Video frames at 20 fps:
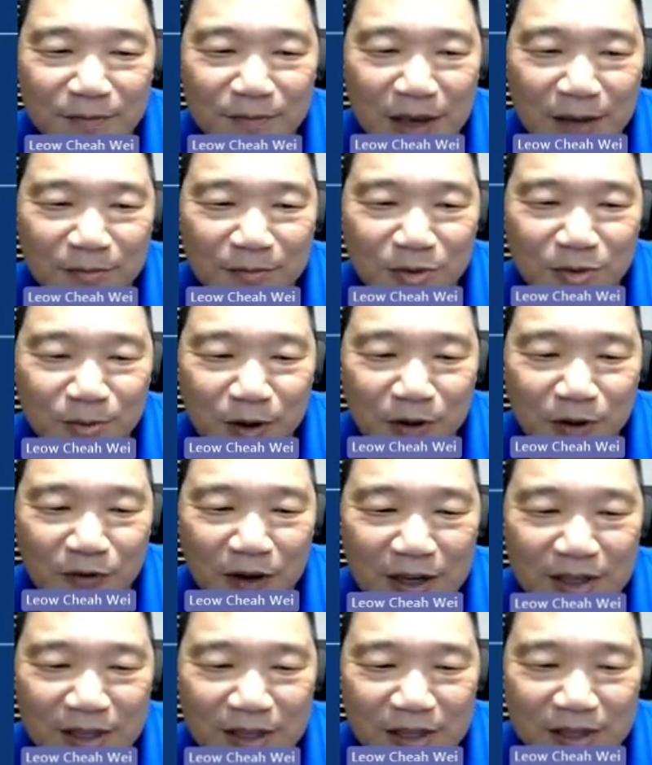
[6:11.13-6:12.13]
PM
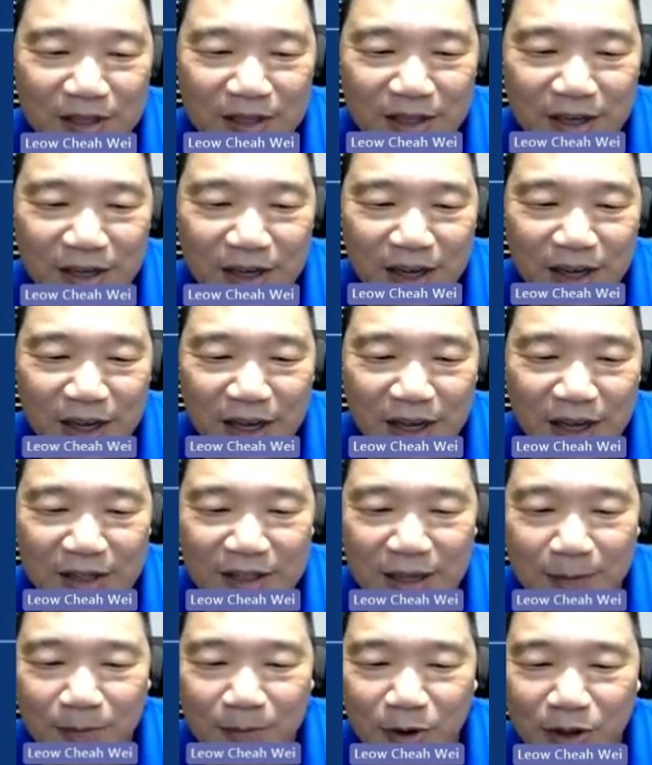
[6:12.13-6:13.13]
2.5 sensor,
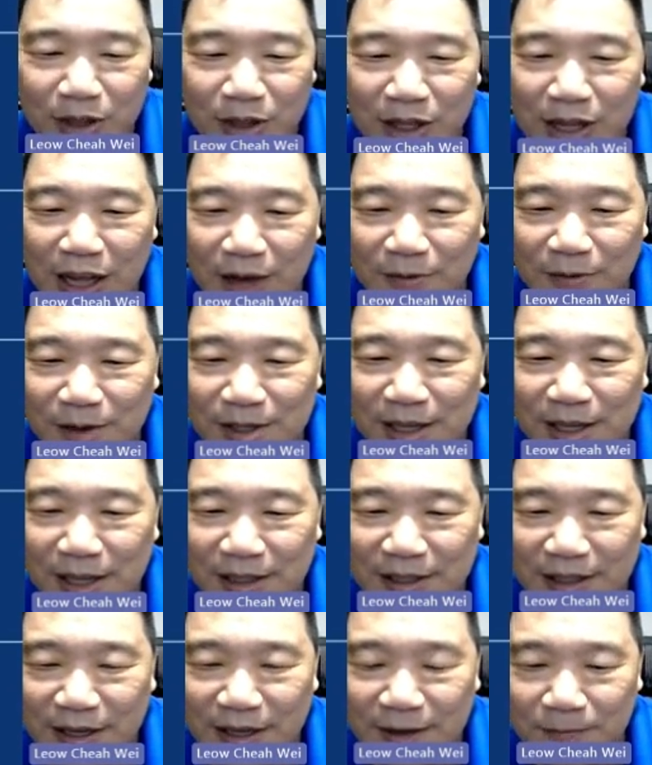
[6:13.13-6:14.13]
and some water level
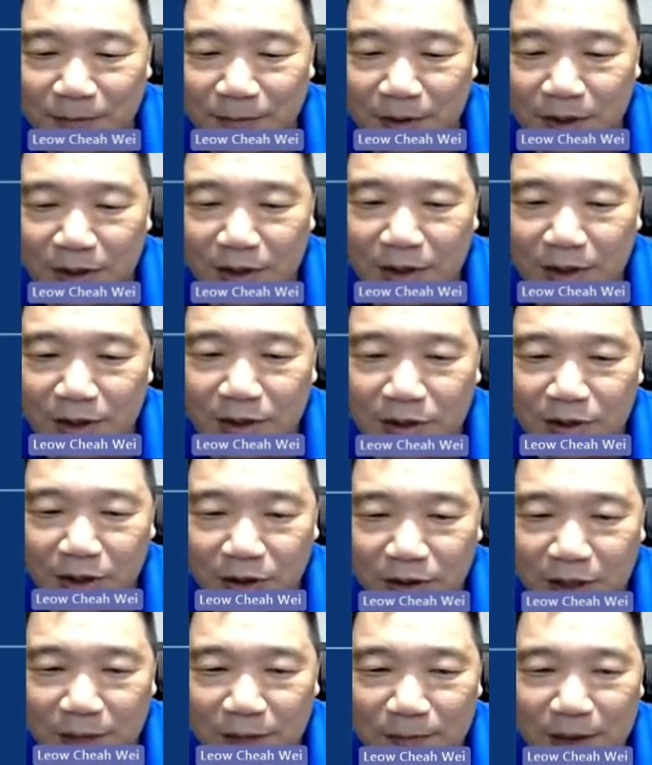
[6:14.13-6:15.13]
sensor.
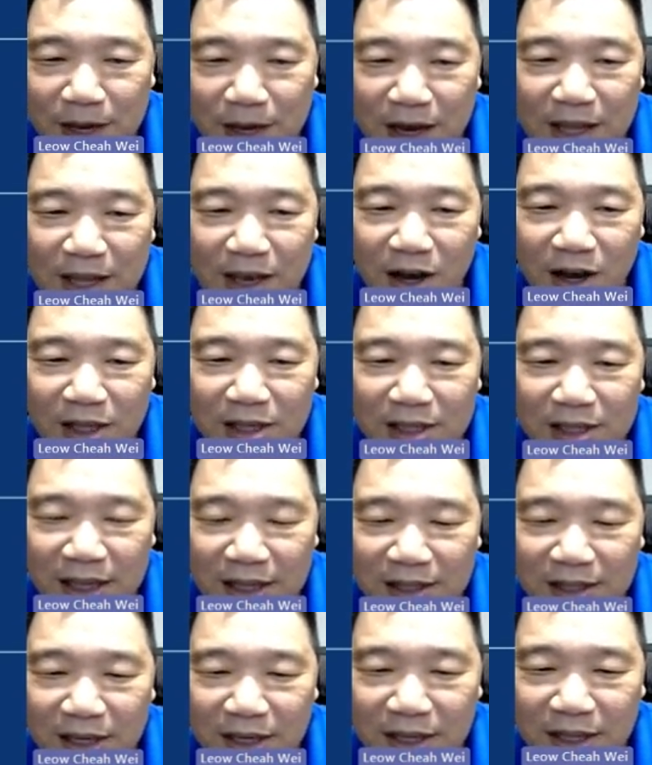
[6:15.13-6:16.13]
So typically, all these
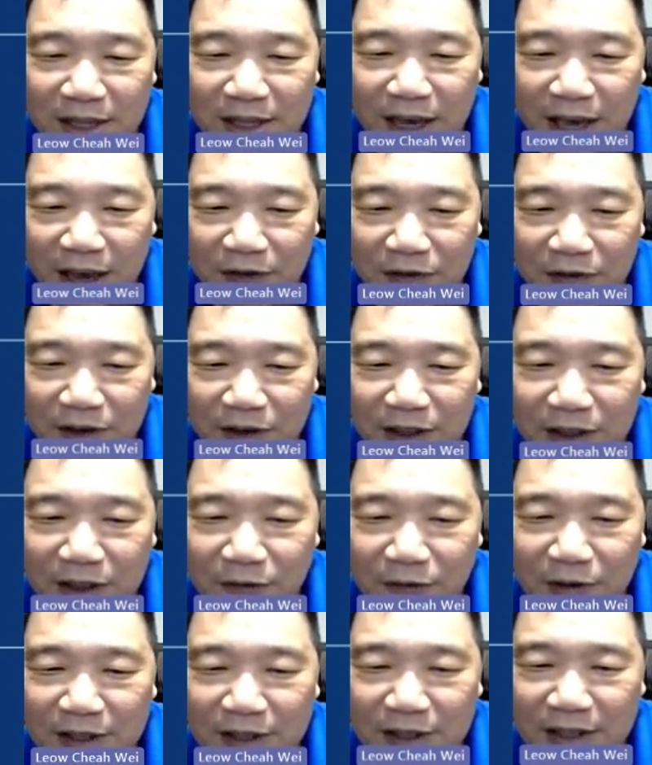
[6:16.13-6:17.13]
sensors, they have
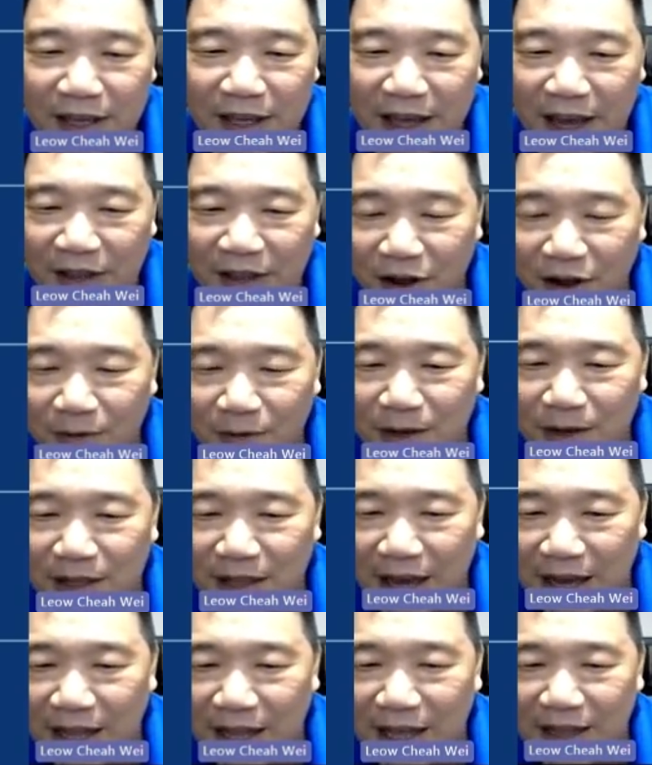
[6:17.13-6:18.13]
interface that cannot
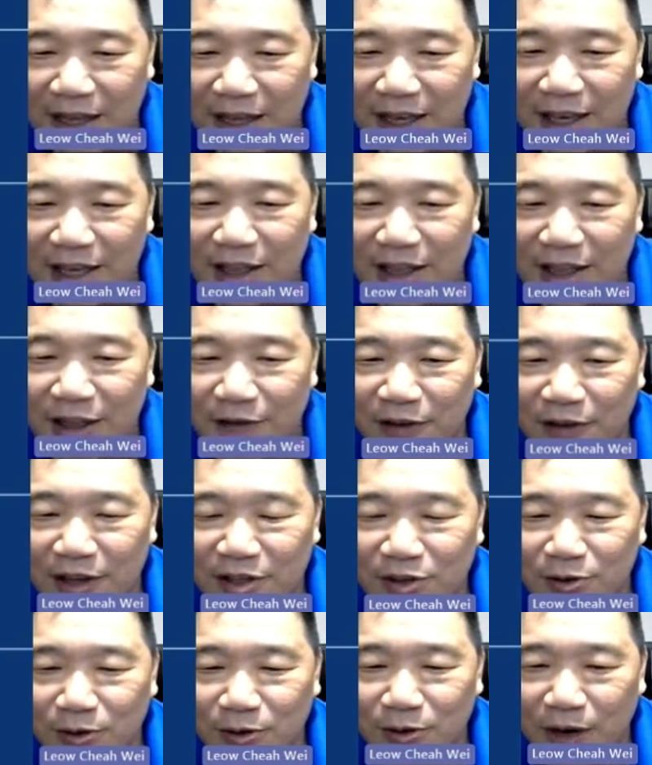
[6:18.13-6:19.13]
be directly
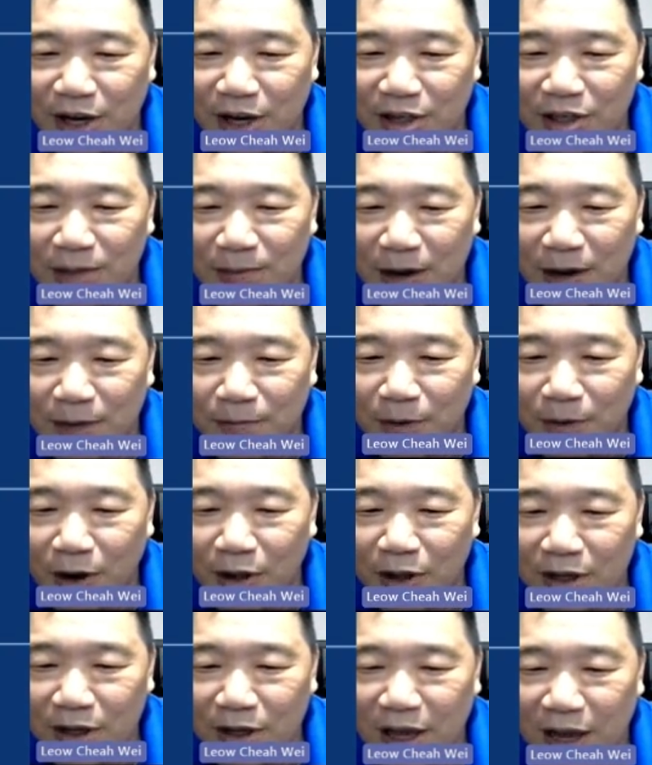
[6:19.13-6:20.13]
interfaced to a HMI
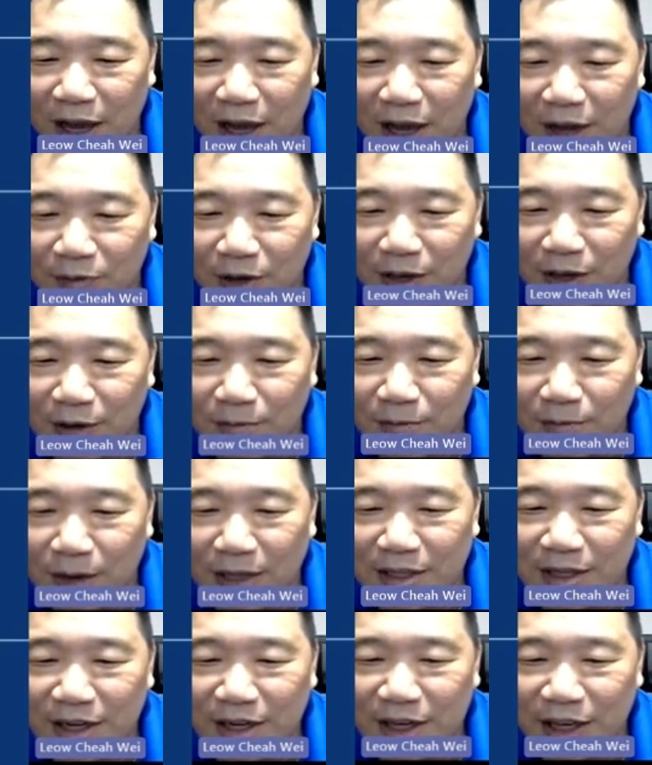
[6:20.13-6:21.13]
board, and we
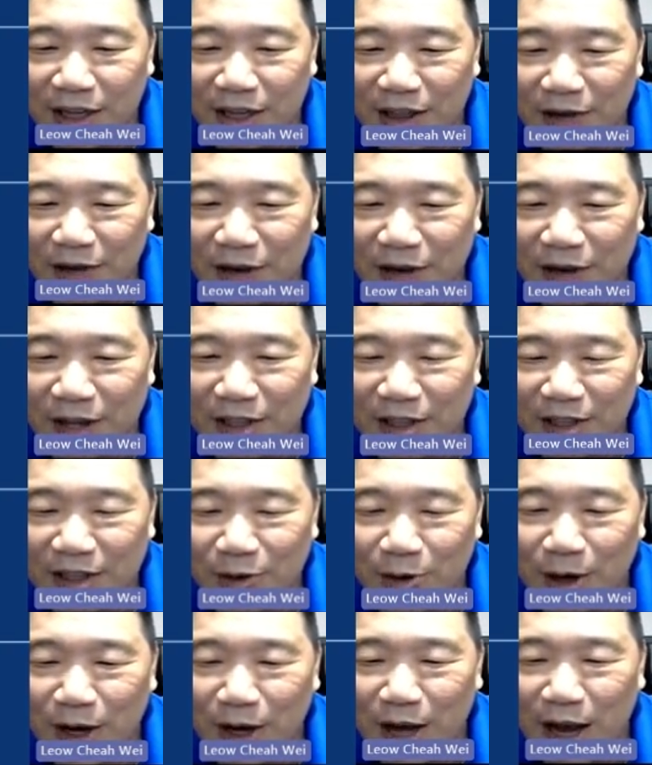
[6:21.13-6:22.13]
basically interface
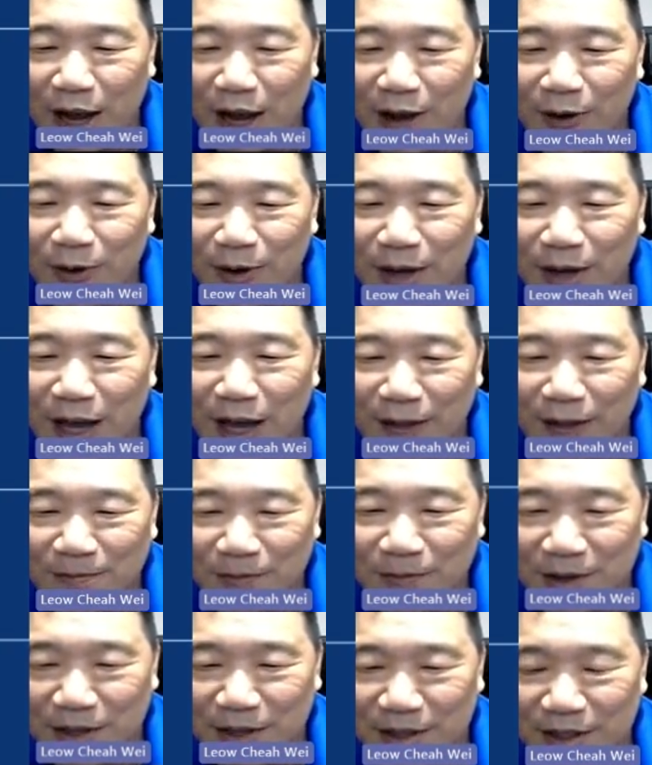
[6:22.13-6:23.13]
it to a I/O card
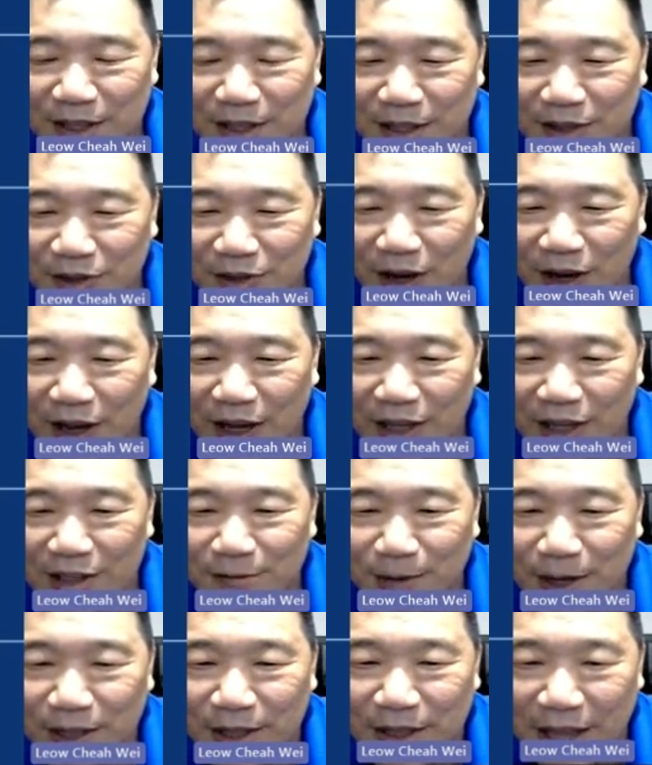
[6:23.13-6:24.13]
instead. So I
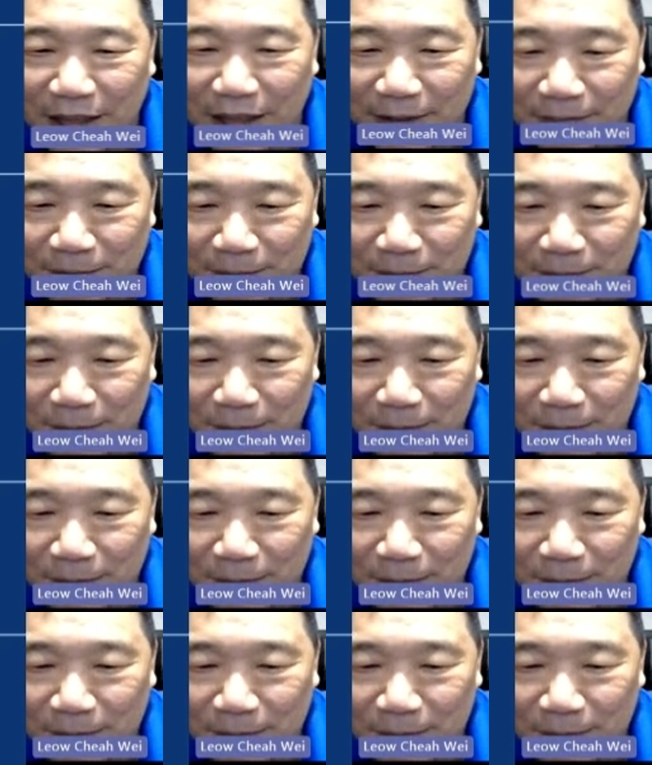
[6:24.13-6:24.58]
explained that.